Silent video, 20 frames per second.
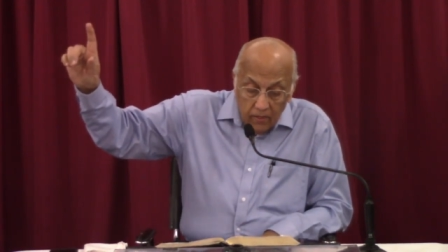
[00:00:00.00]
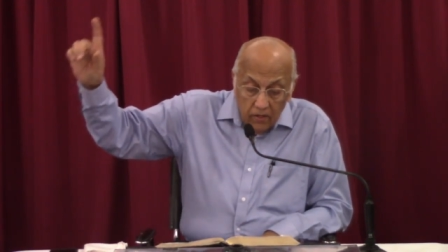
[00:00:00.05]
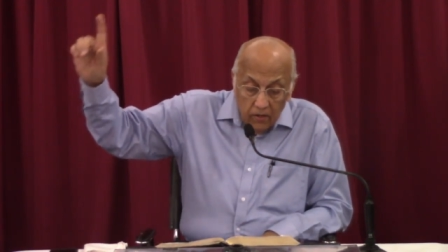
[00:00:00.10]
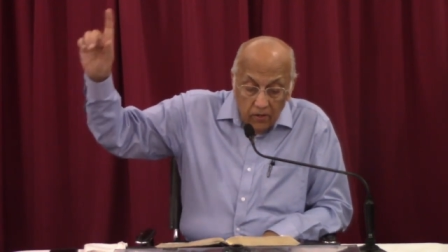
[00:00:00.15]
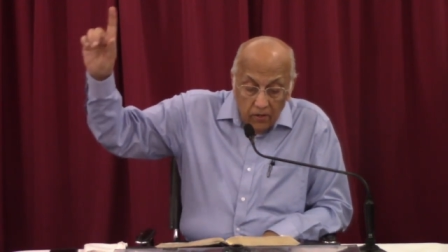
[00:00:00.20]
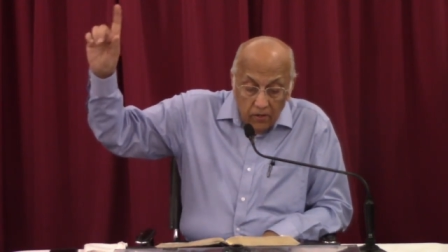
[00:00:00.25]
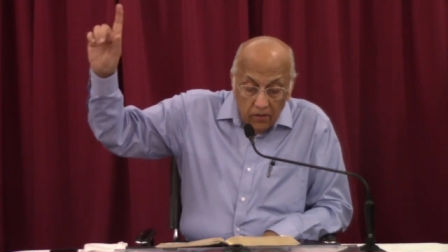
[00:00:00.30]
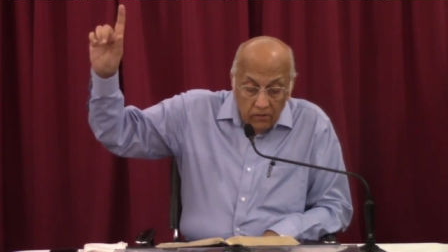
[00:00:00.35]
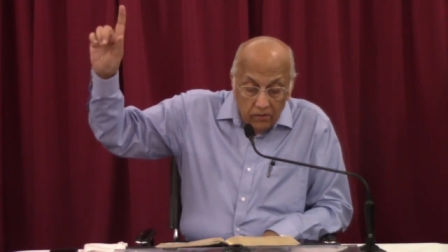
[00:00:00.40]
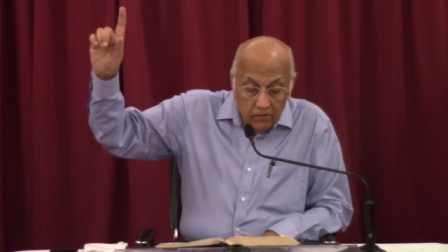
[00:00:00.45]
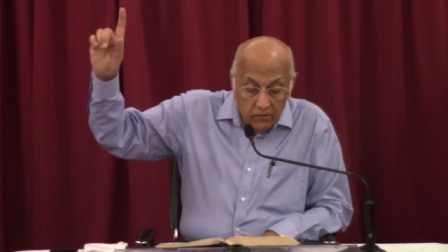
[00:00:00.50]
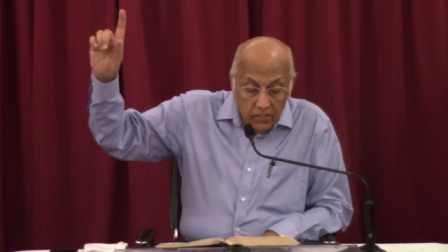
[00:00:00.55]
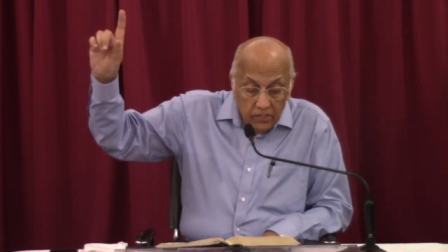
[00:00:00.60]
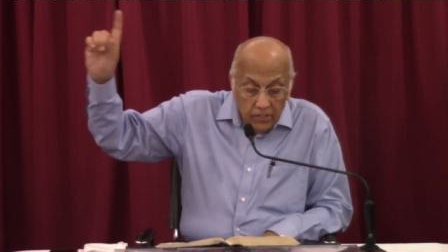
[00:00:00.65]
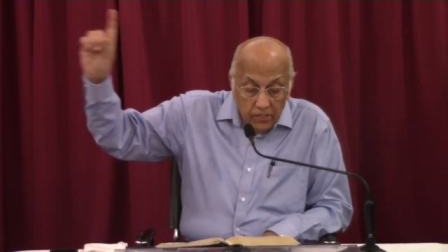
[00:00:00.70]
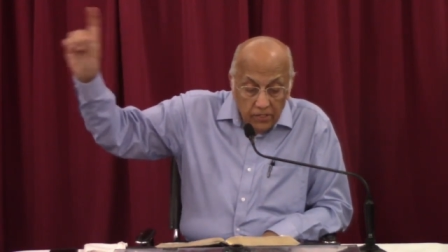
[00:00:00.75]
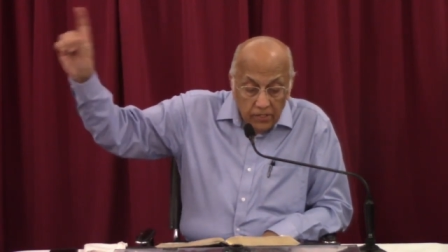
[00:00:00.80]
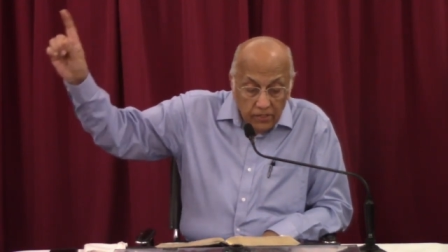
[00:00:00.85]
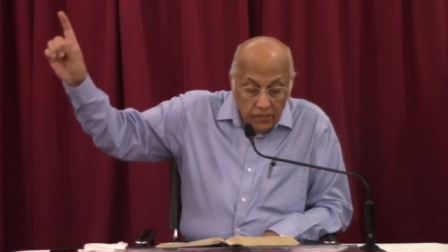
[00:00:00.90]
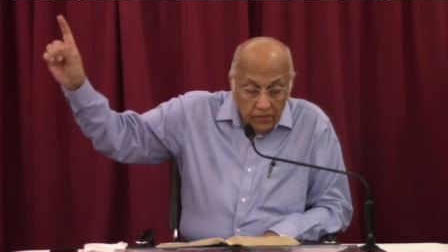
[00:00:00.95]
the Lord
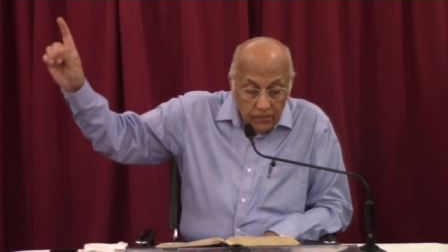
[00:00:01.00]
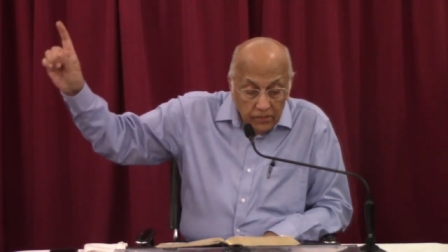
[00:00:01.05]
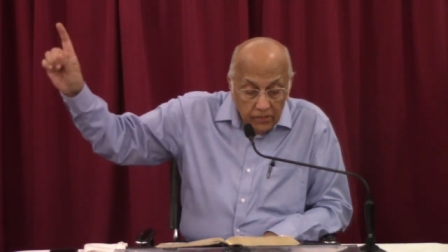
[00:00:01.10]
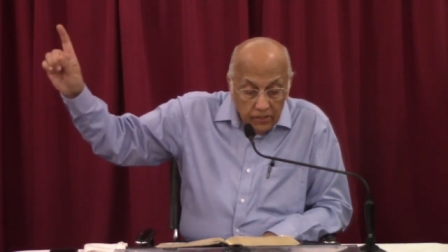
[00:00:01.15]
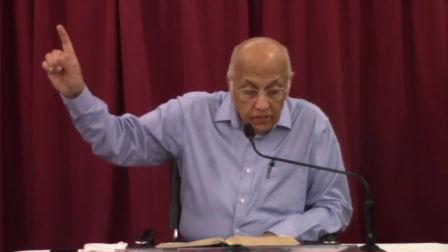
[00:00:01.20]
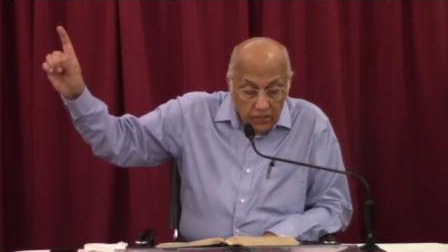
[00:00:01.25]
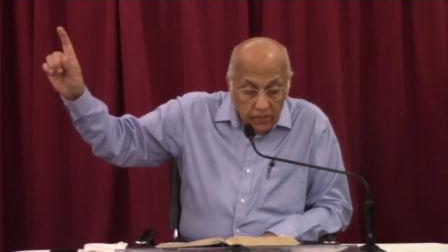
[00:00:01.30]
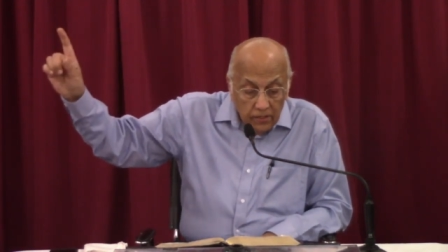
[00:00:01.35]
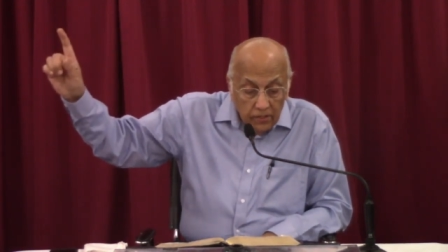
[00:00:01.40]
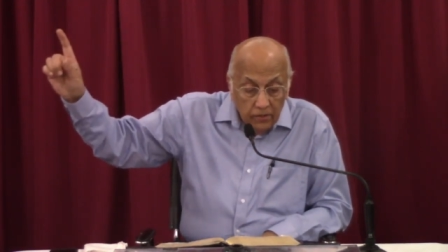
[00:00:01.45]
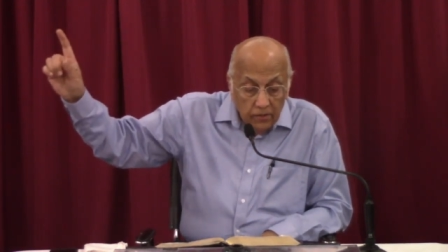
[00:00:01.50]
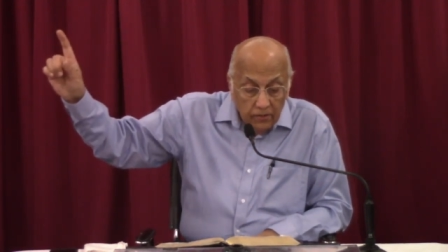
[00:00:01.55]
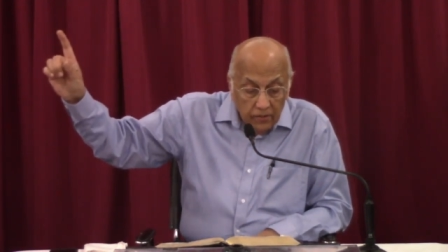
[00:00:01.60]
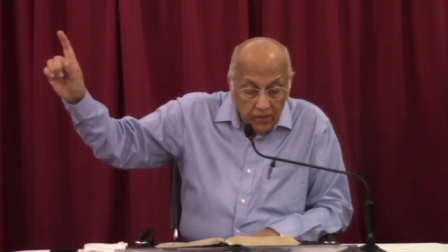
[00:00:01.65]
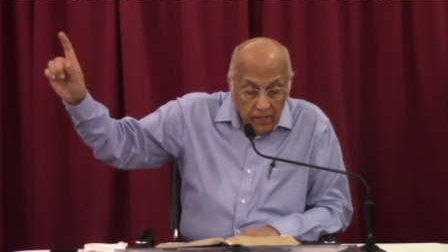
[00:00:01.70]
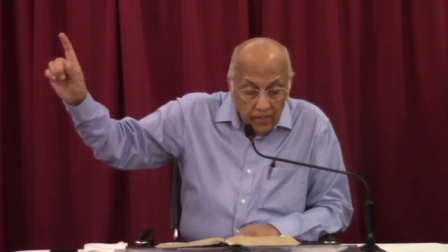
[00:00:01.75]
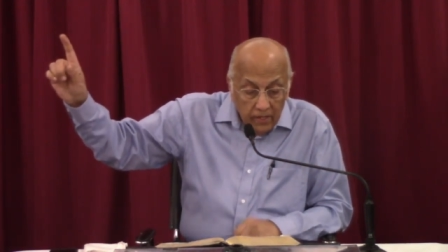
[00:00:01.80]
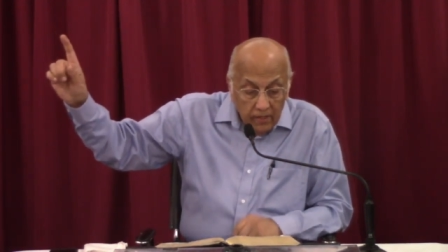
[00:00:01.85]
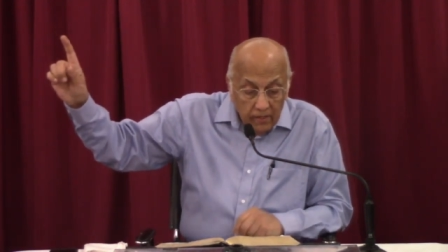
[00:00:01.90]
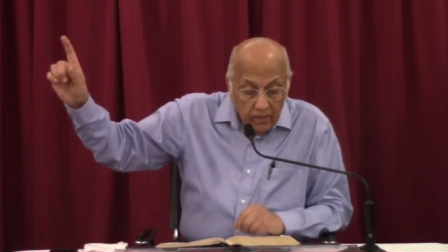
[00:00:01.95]
returns in
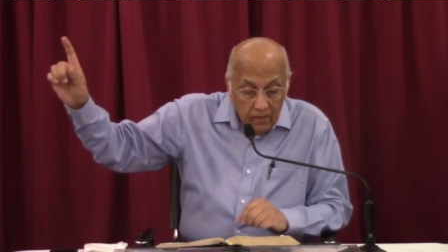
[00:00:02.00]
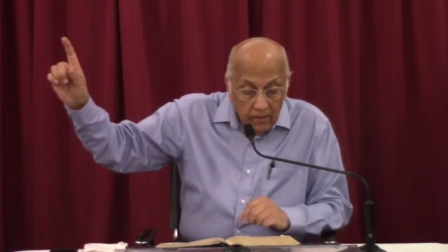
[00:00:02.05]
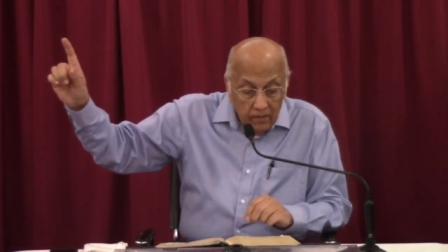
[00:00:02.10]
glory.